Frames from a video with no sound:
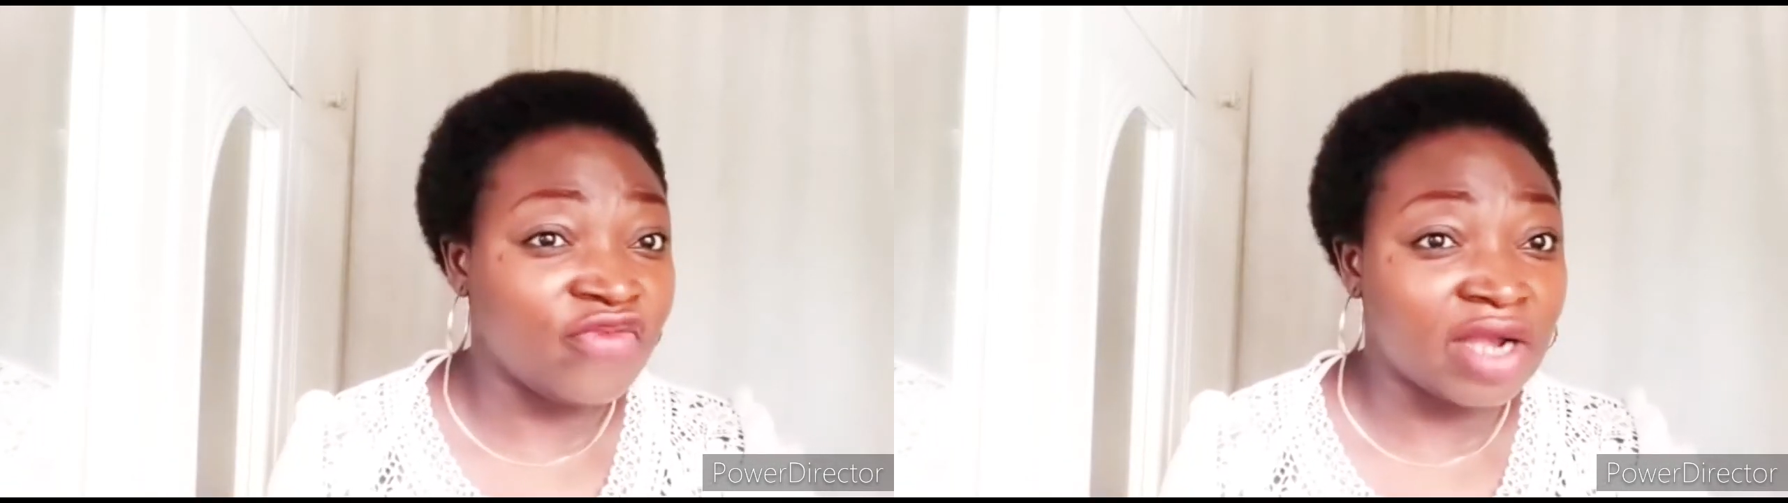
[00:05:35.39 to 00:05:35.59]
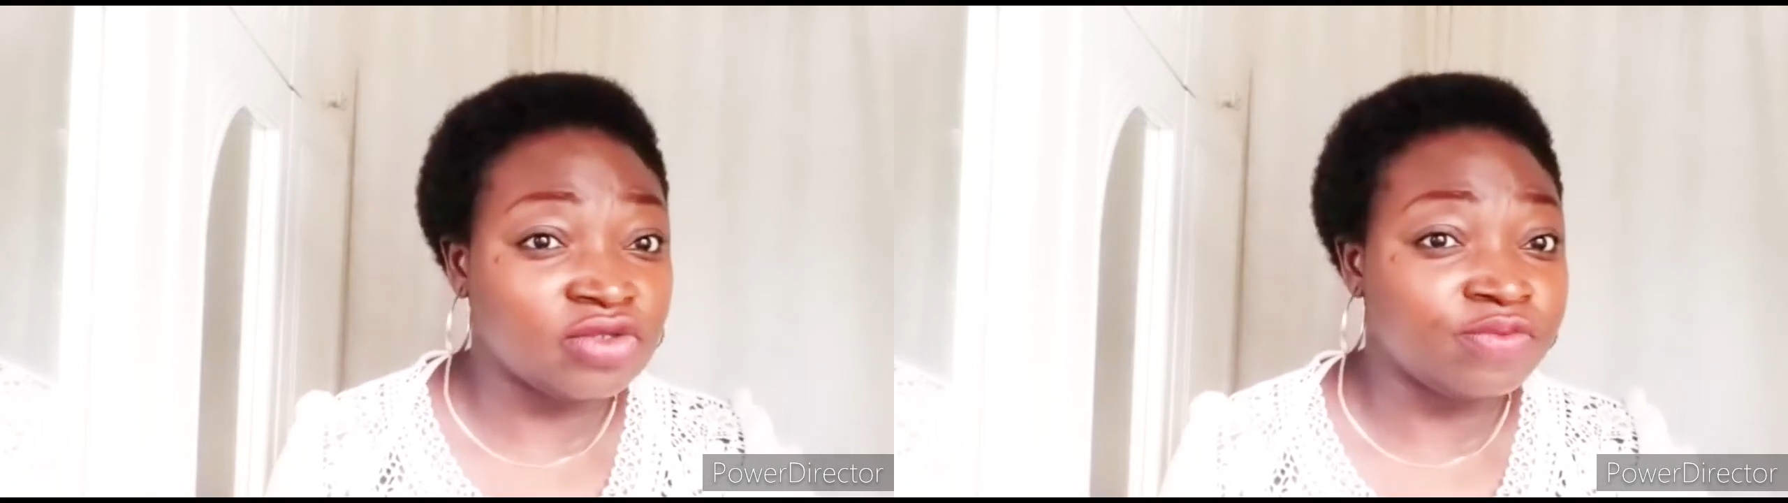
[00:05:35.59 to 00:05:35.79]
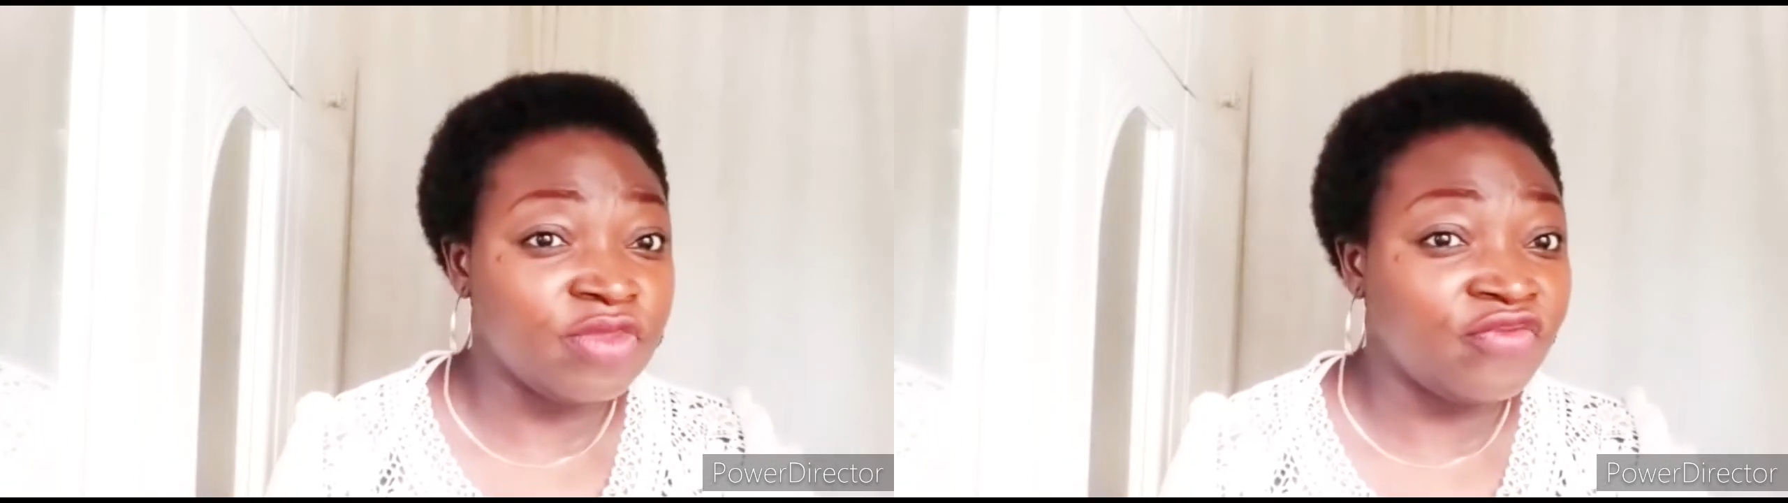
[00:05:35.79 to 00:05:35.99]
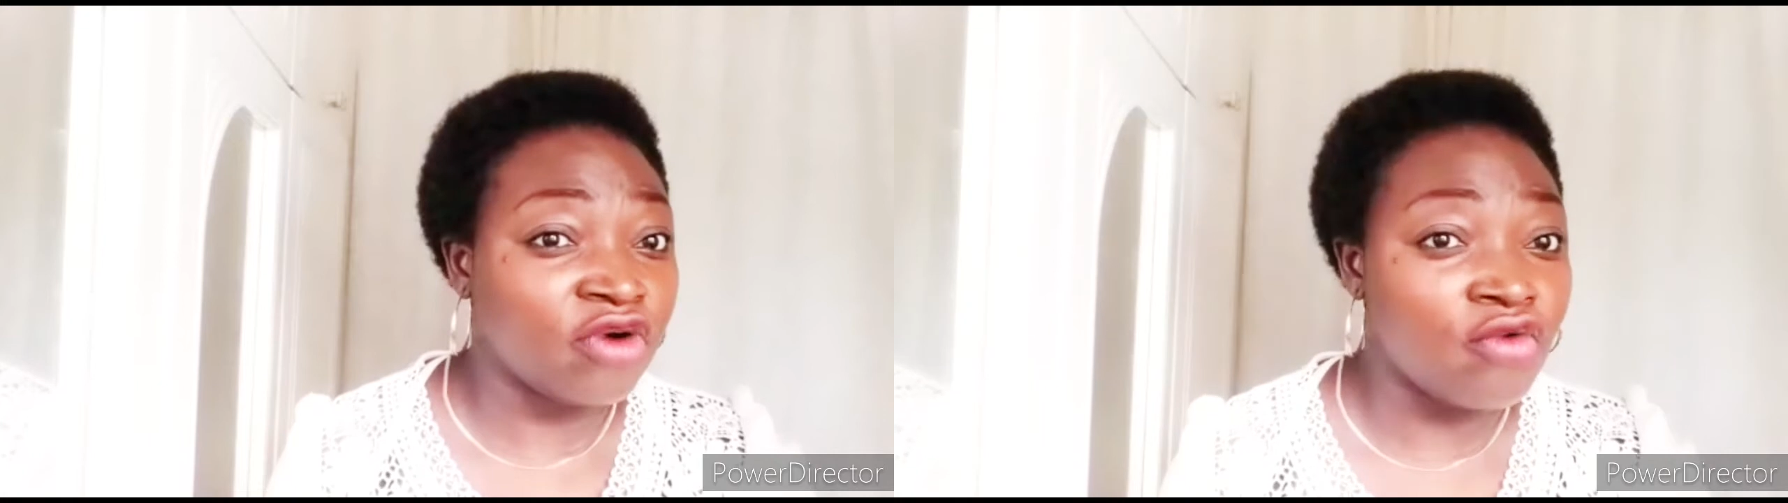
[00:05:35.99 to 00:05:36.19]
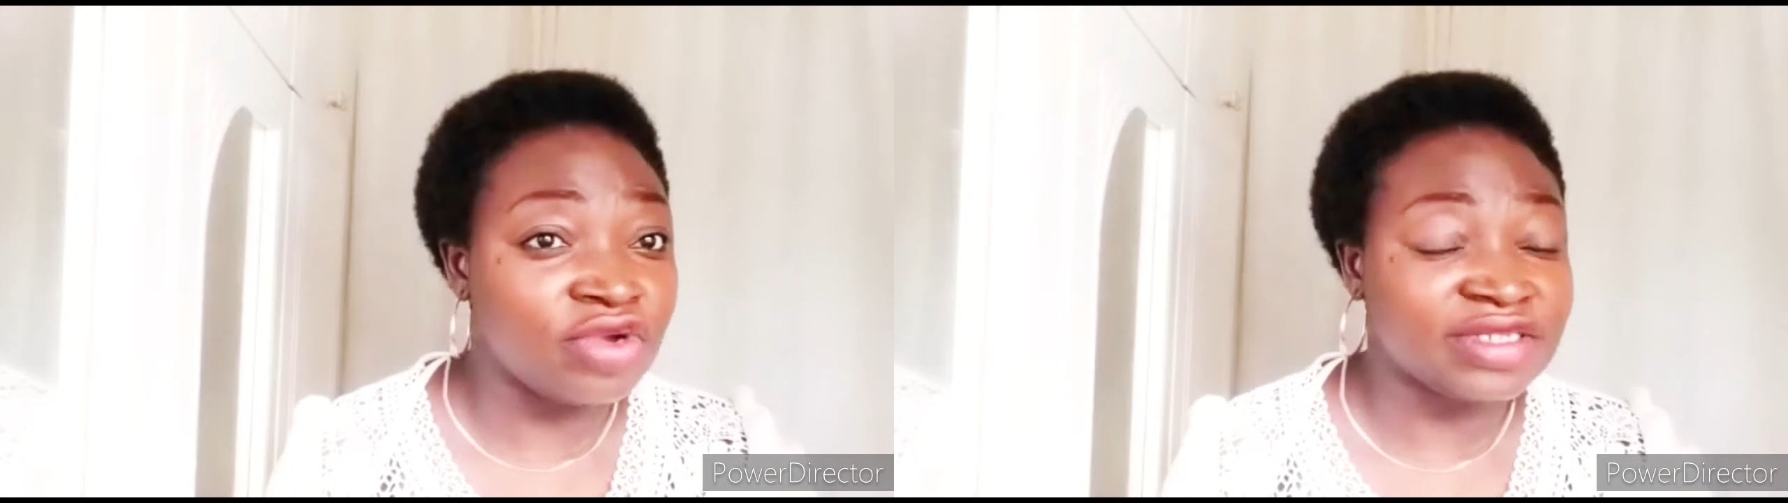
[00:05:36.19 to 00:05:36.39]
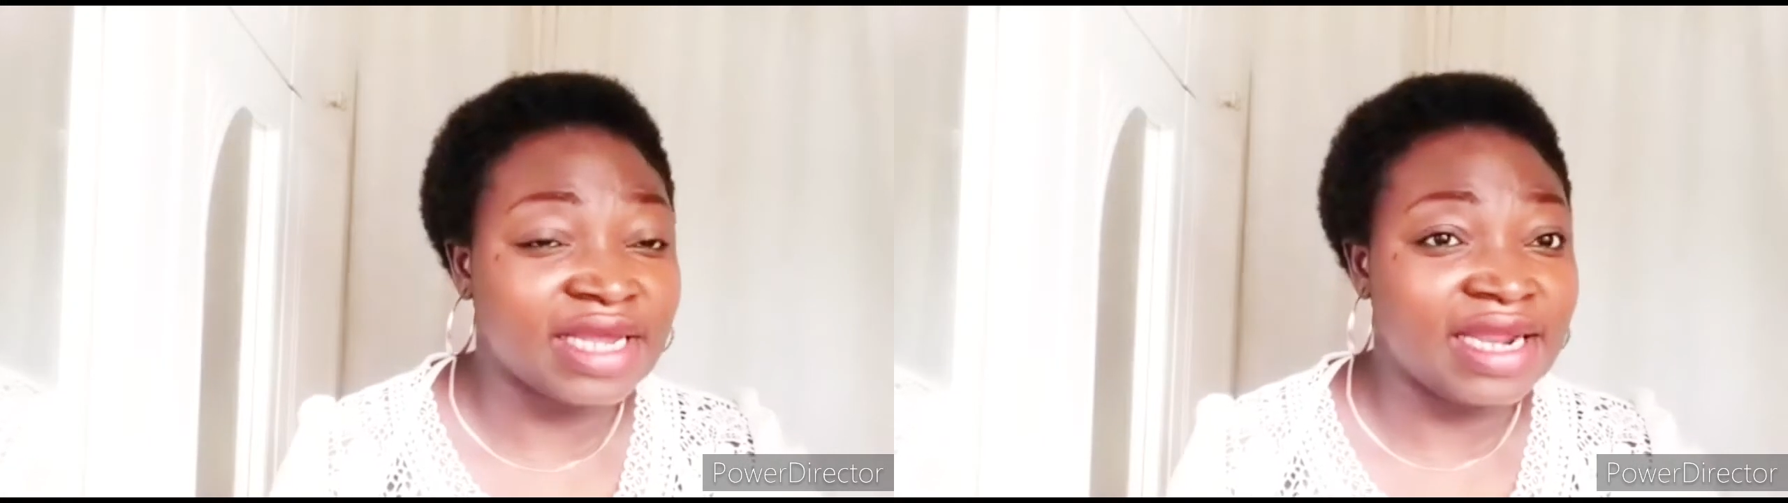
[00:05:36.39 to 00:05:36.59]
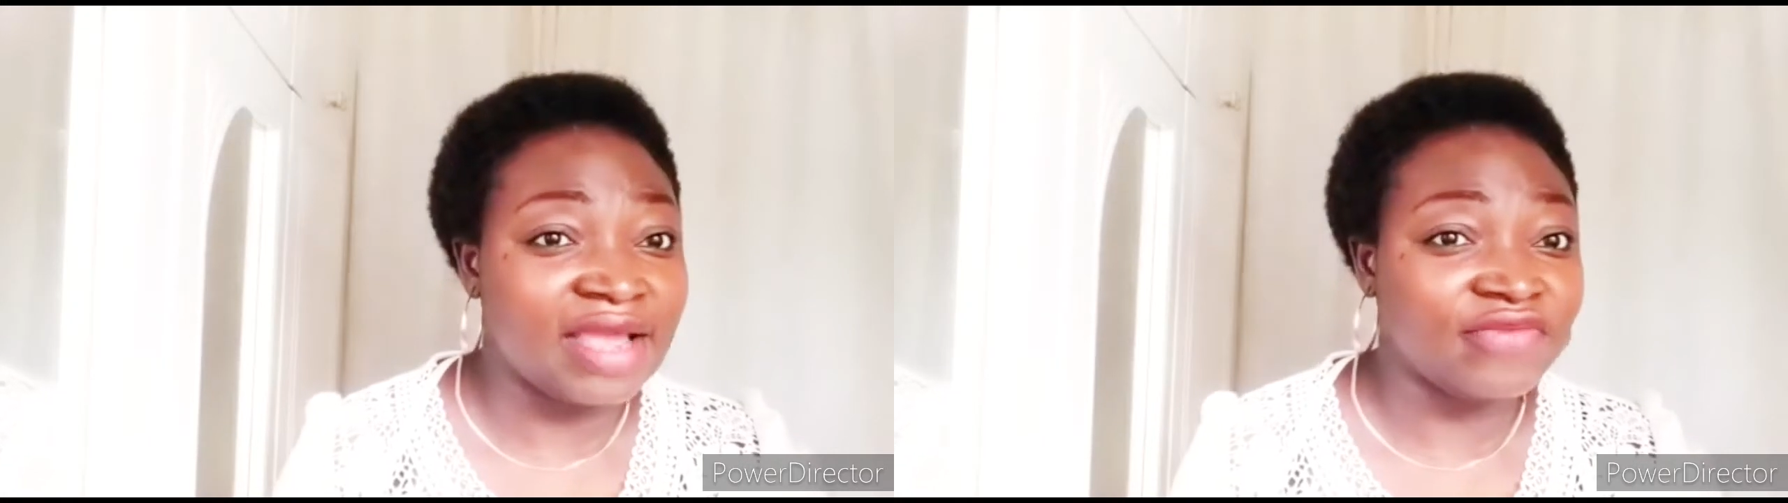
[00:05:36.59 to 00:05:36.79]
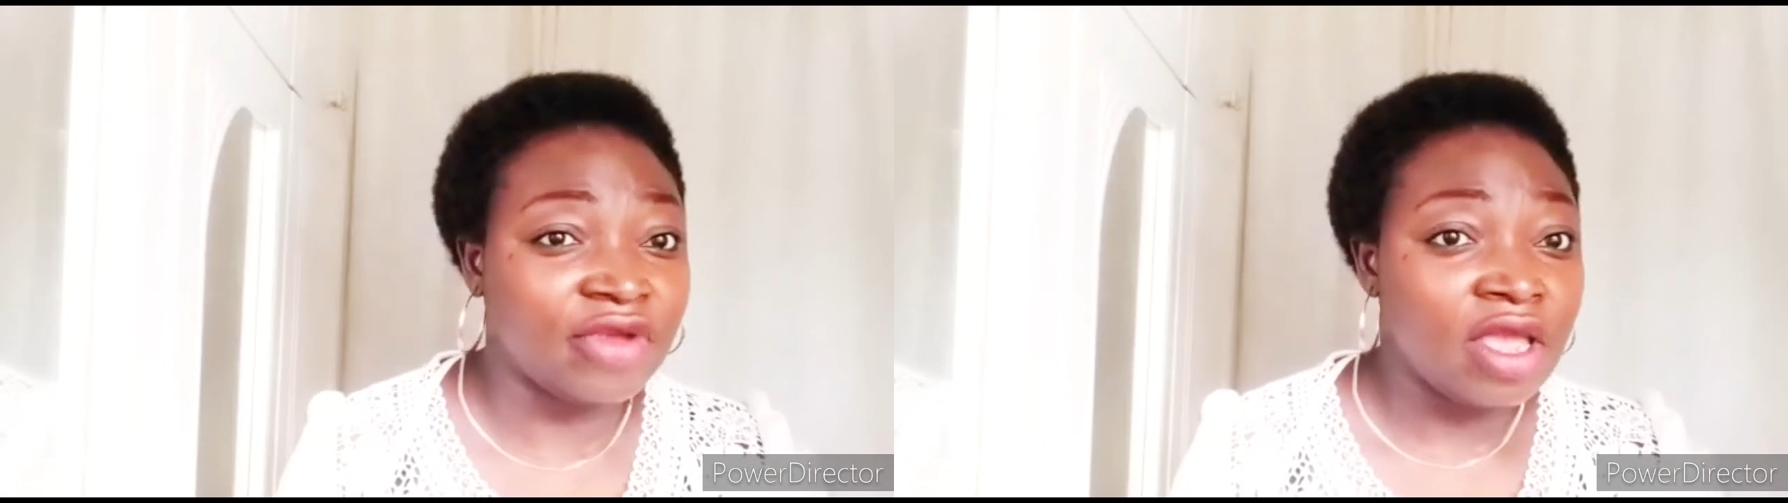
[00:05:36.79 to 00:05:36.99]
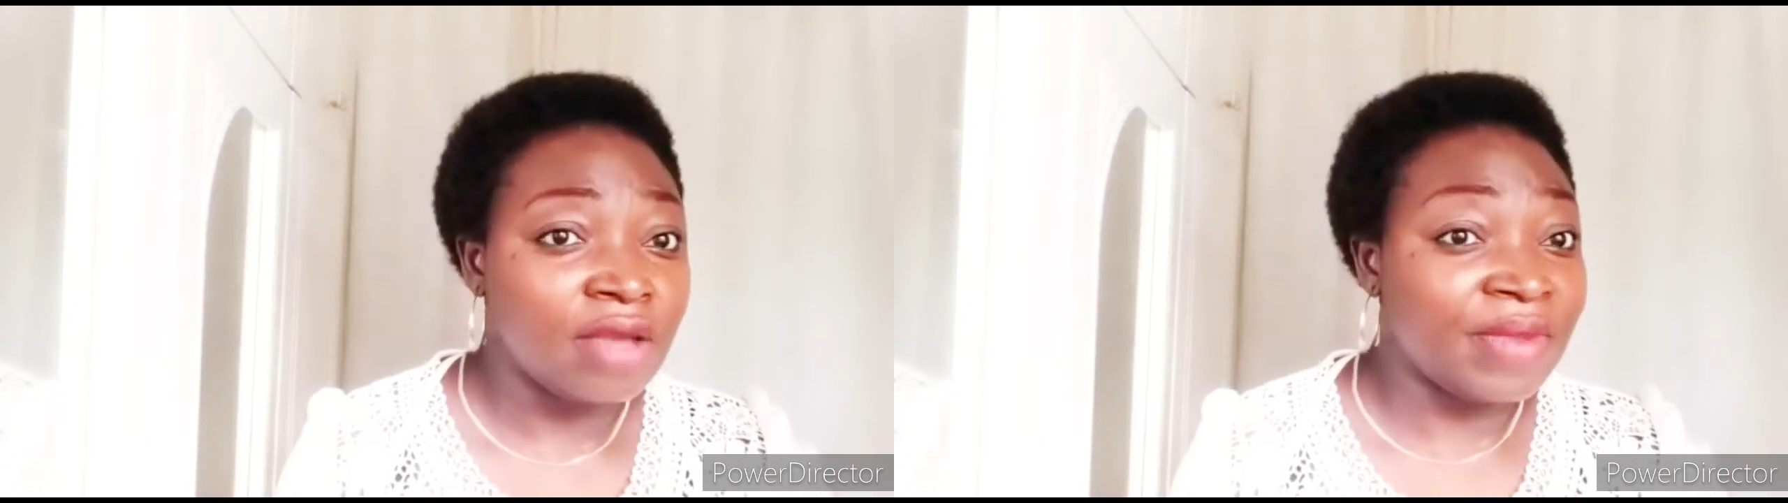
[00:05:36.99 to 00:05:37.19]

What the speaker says: on with her life.